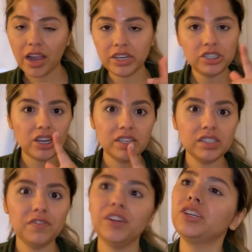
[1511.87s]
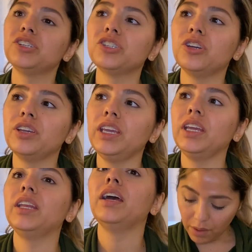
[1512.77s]
I just finished
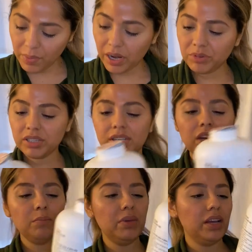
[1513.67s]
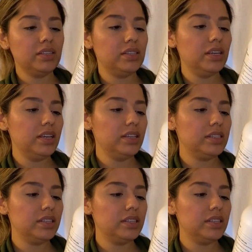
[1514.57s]
cooking, but I'm just gonna mix these.